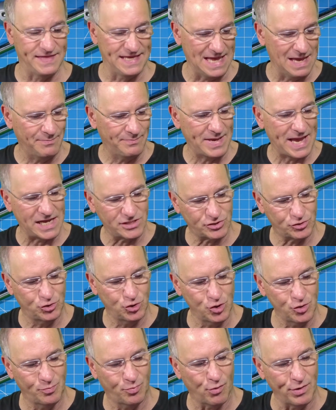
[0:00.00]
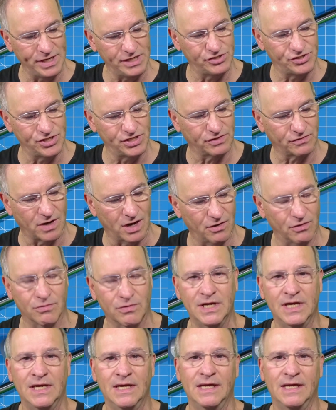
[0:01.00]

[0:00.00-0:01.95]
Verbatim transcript: The MPAS 2.0